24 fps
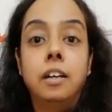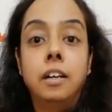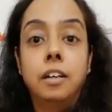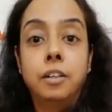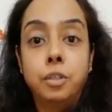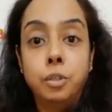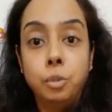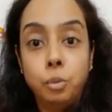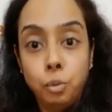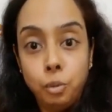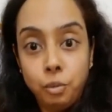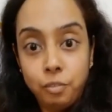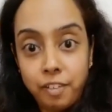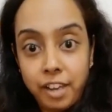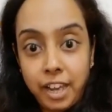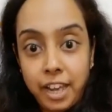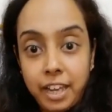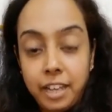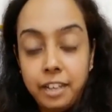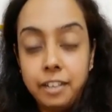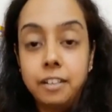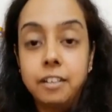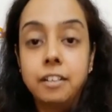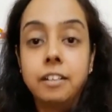tool
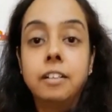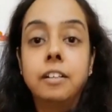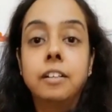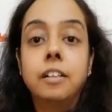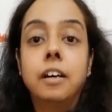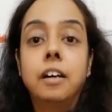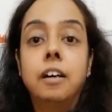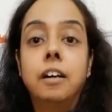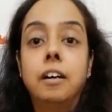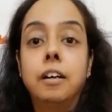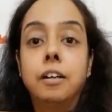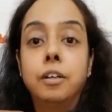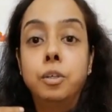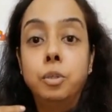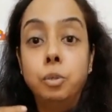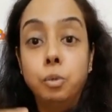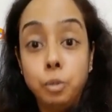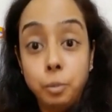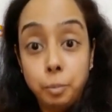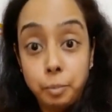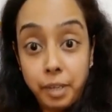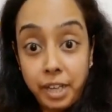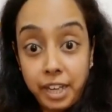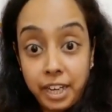wear, tool
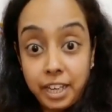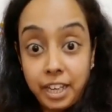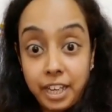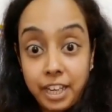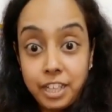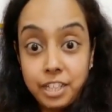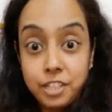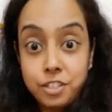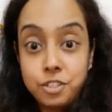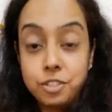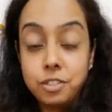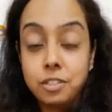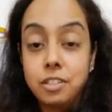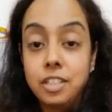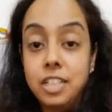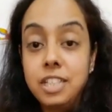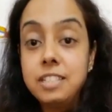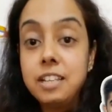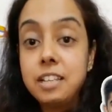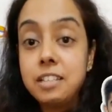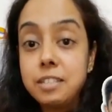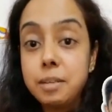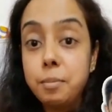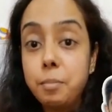breakage, these
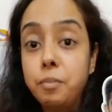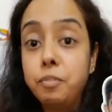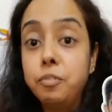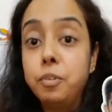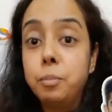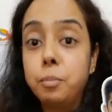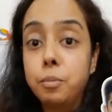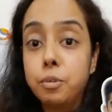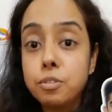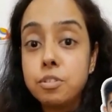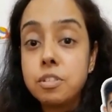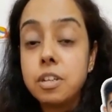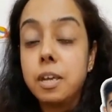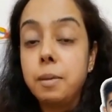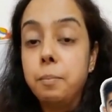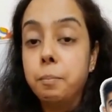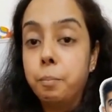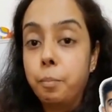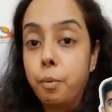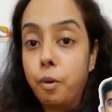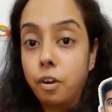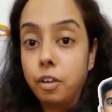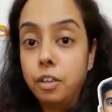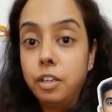are some of the most
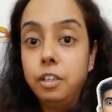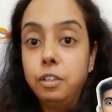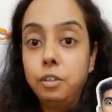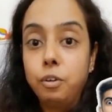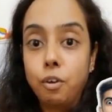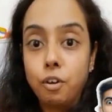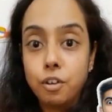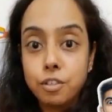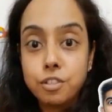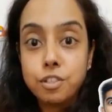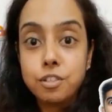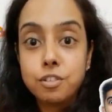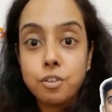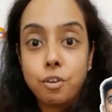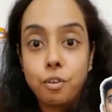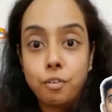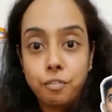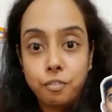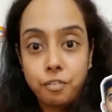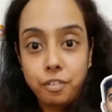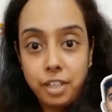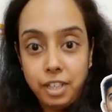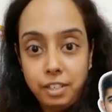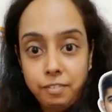important causes of
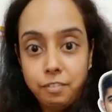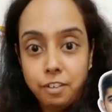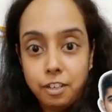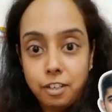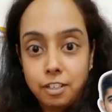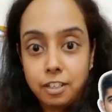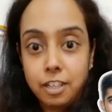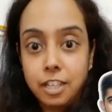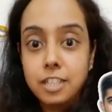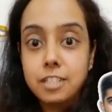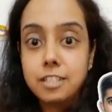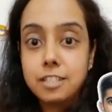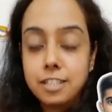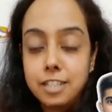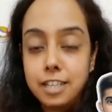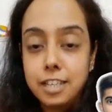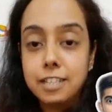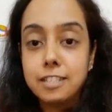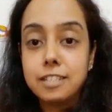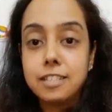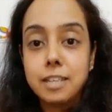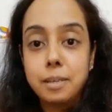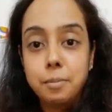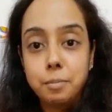rework in
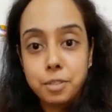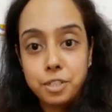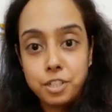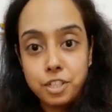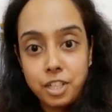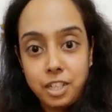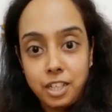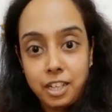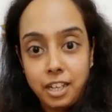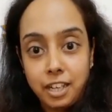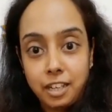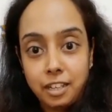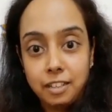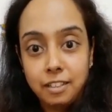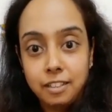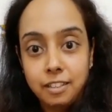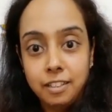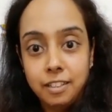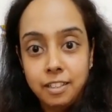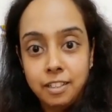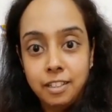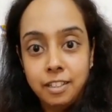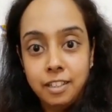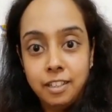CNC machining.
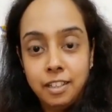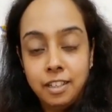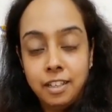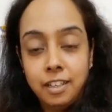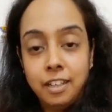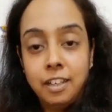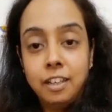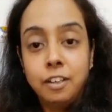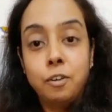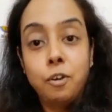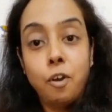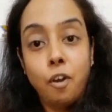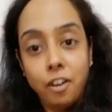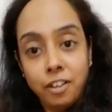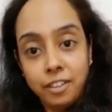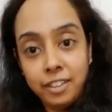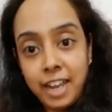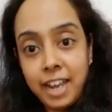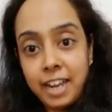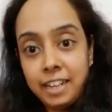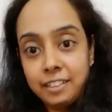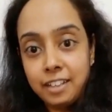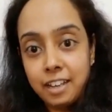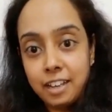
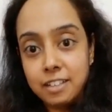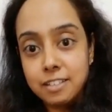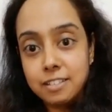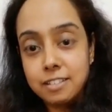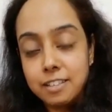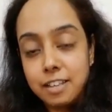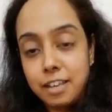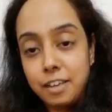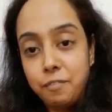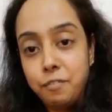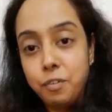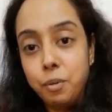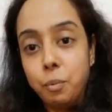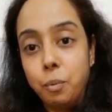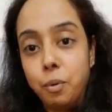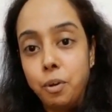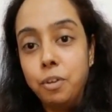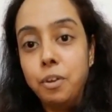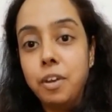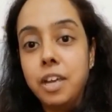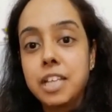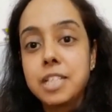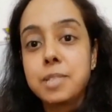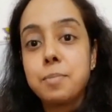Contact us if you want to
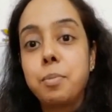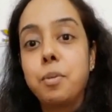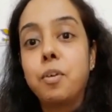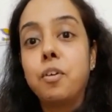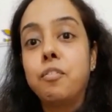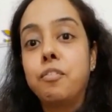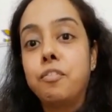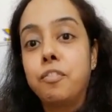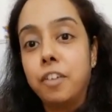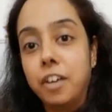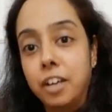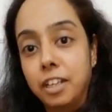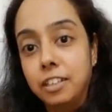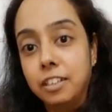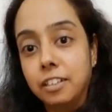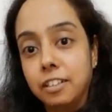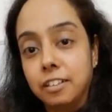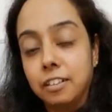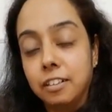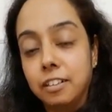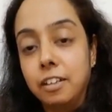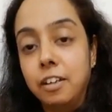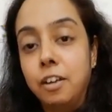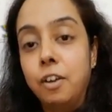explore
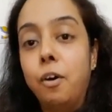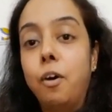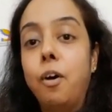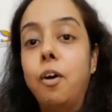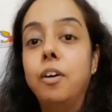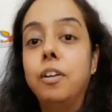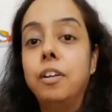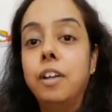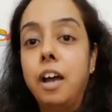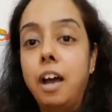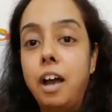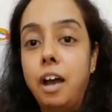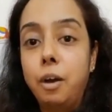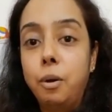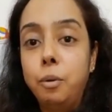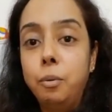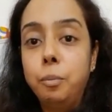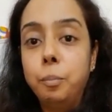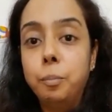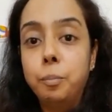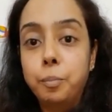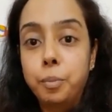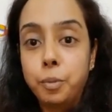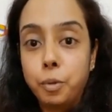further on
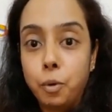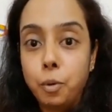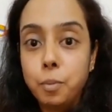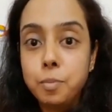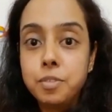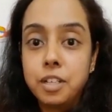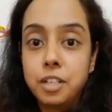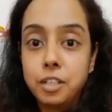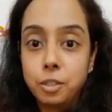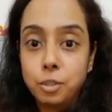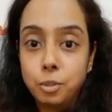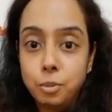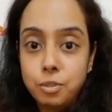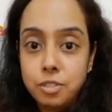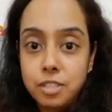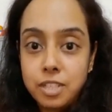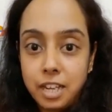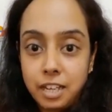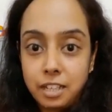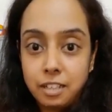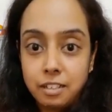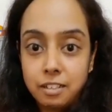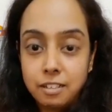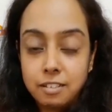how probes and tool
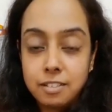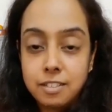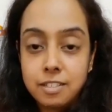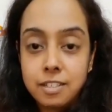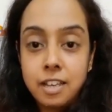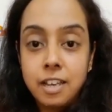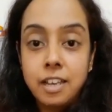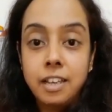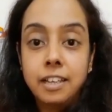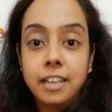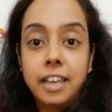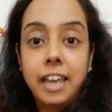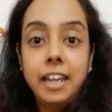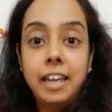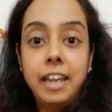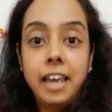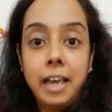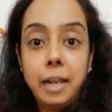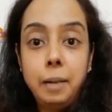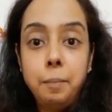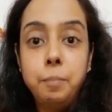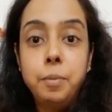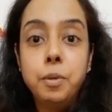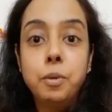setters can
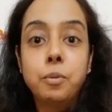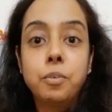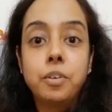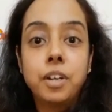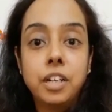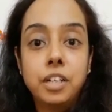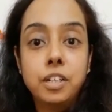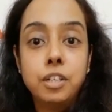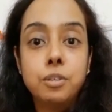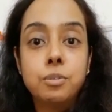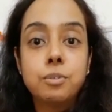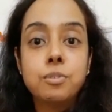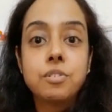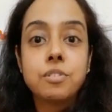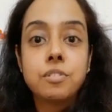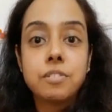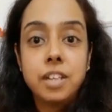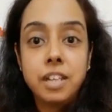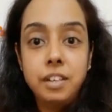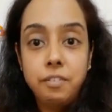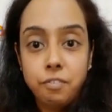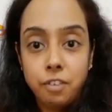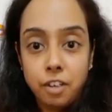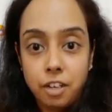help you reduce
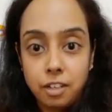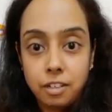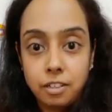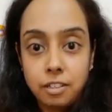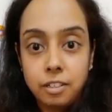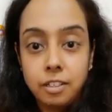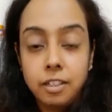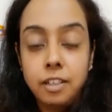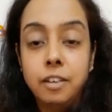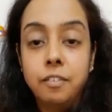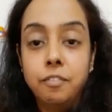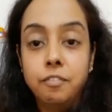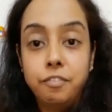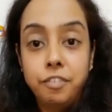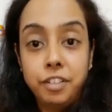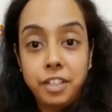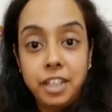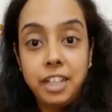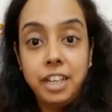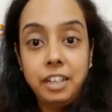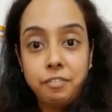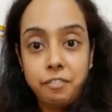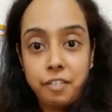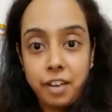rework very
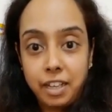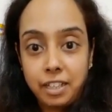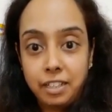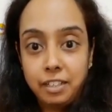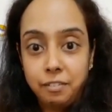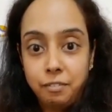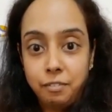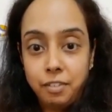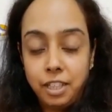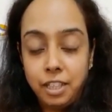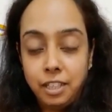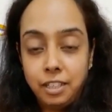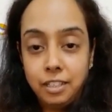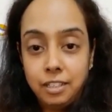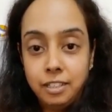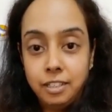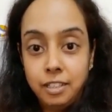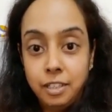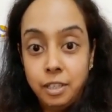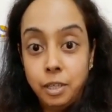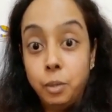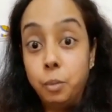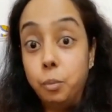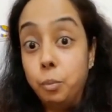effectively.
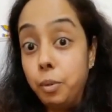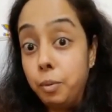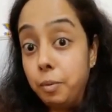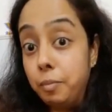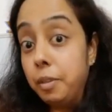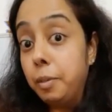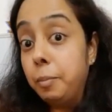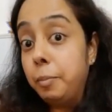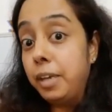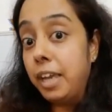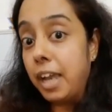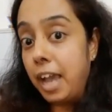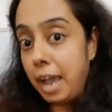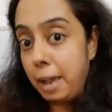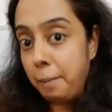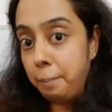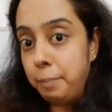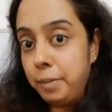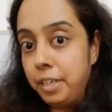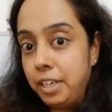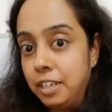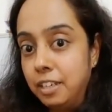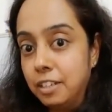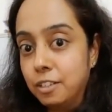We will be
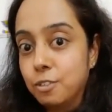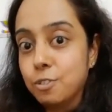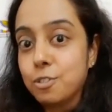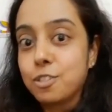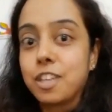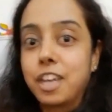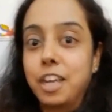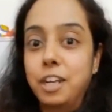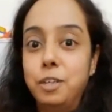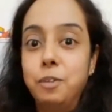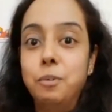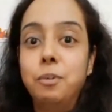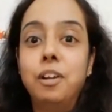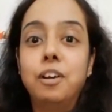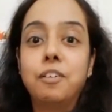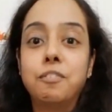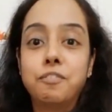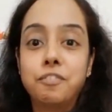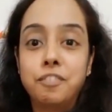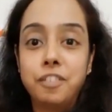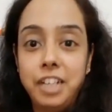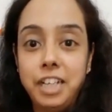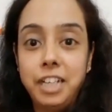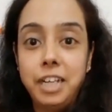happy to schedule a
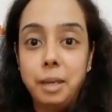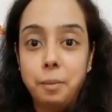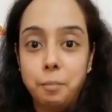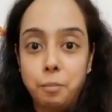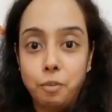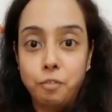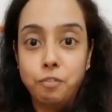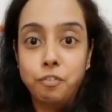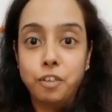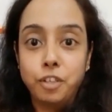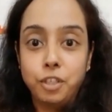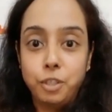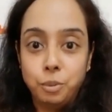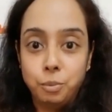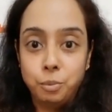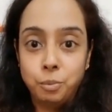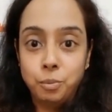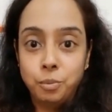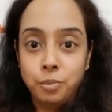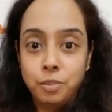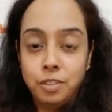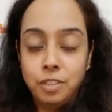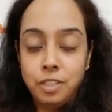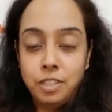free demo for
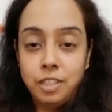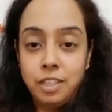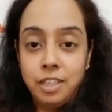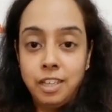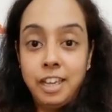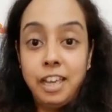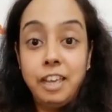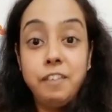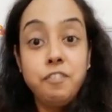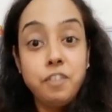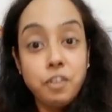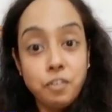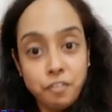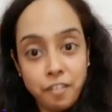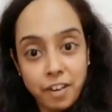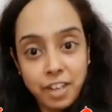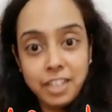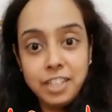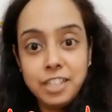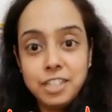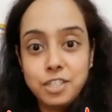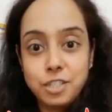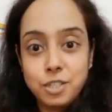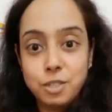you. If you find
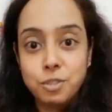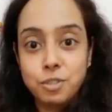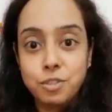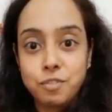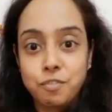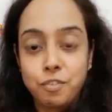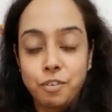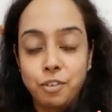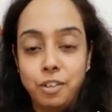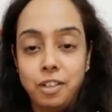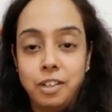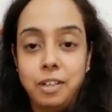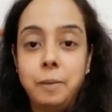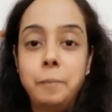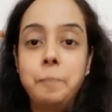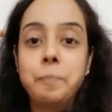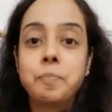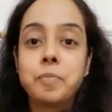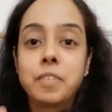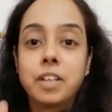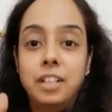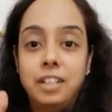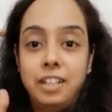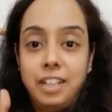this useful,
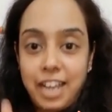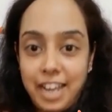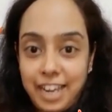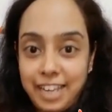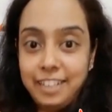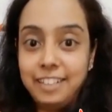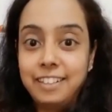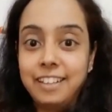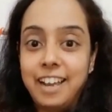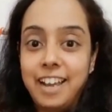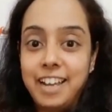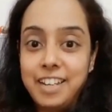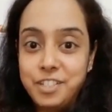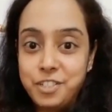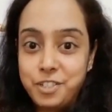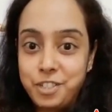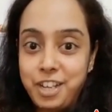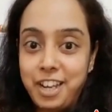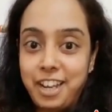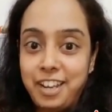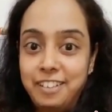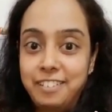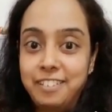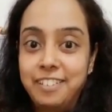like and
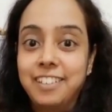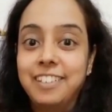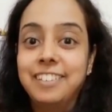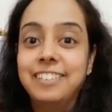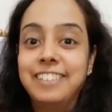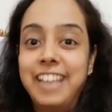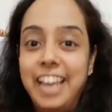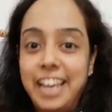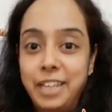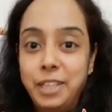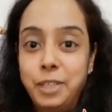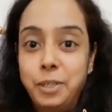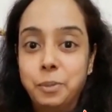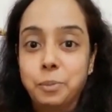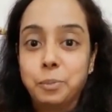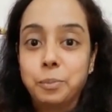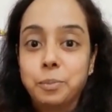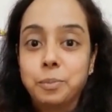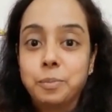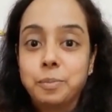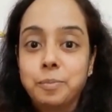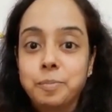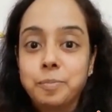share. Thank you.